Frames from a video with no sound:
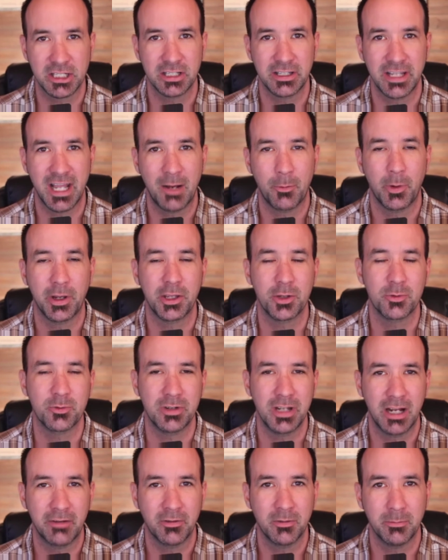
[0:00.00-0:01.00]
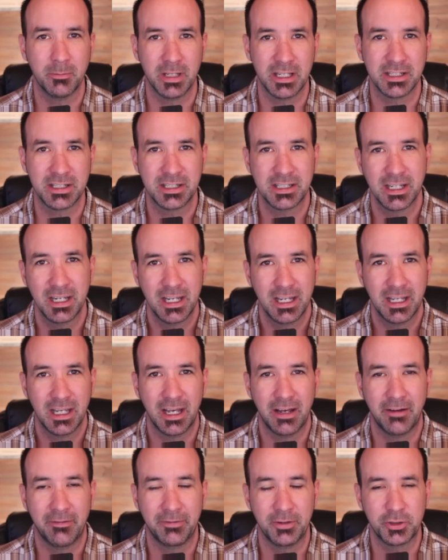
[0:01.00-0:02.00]
That way you never miss
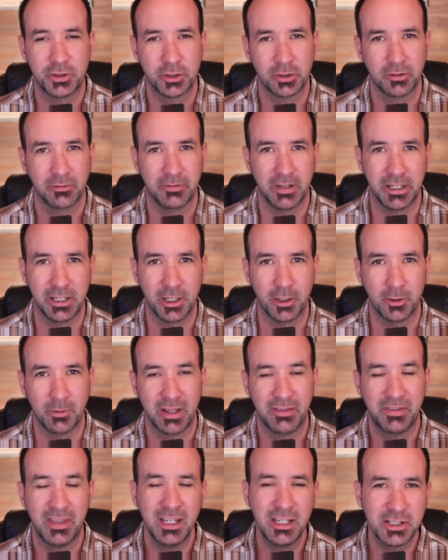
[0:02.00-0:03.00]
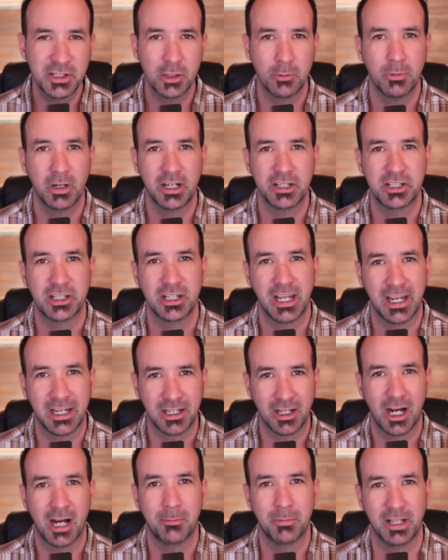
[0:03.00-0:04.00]
a future video. And thank you so much, and
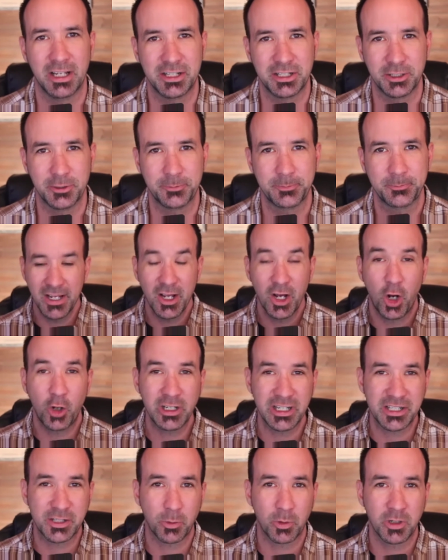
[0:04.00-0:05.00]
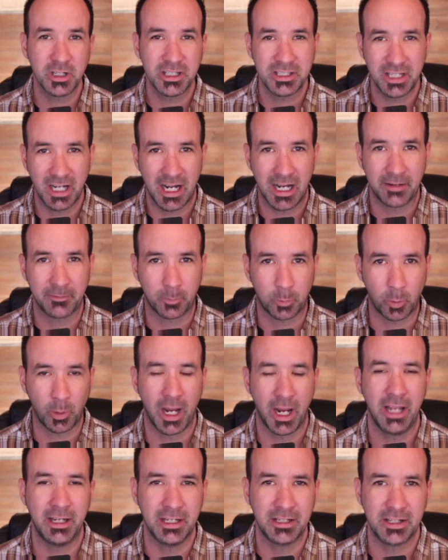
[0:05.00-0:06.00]
God bless you. Okay, so we're going to dive
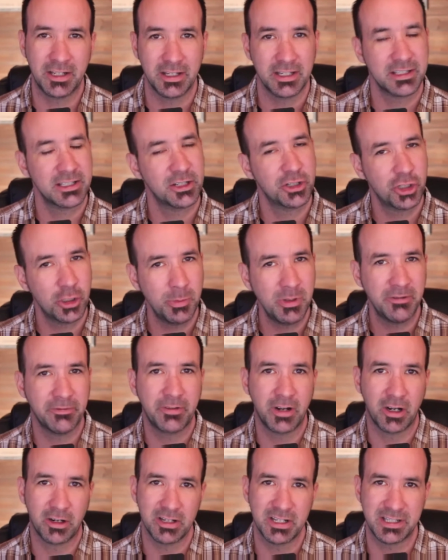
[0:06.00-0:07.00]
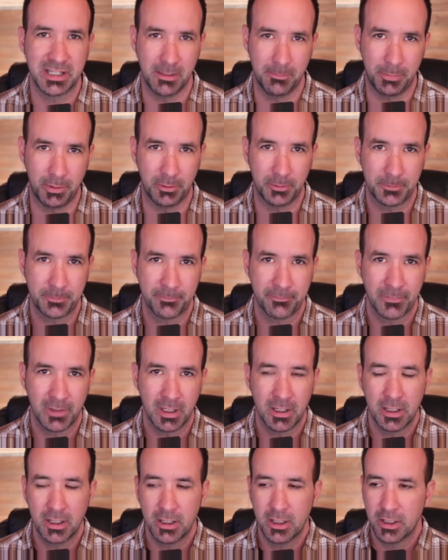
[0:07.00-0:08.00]
right into this. It should be very simple.
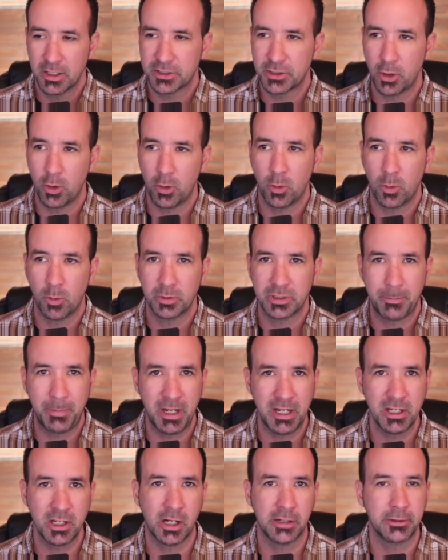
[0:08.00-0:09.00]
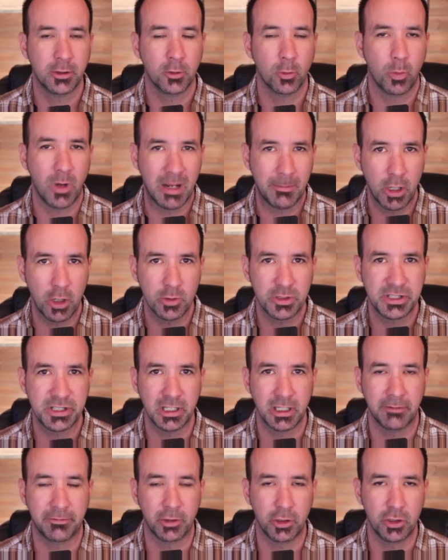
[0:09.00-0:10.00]
So depending on your web
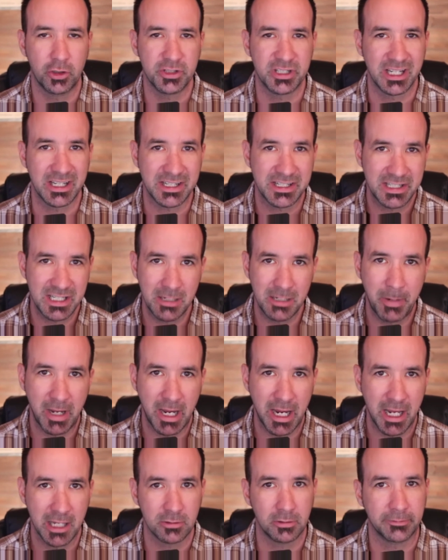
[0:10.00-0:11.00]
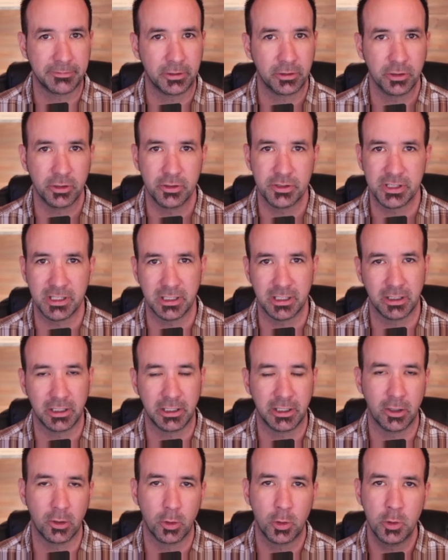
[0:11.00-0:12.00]
hosting, if you're using a cPanel, if you're using,
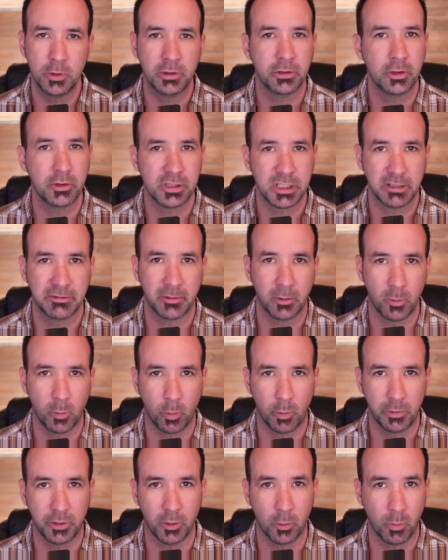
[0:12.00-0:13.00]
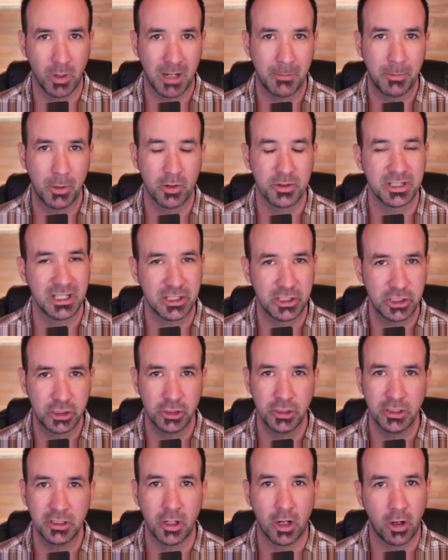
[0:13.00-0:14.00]
who you're using for your web host, it
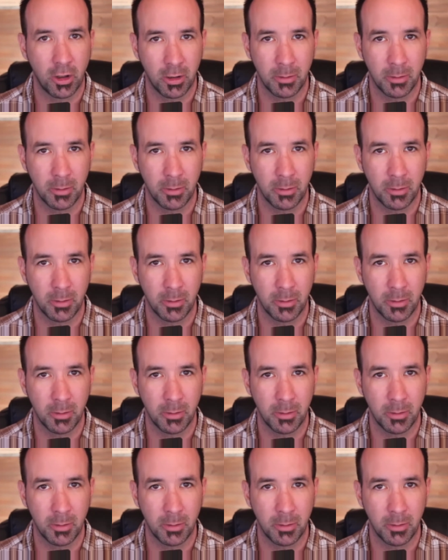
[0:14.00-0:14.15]
should all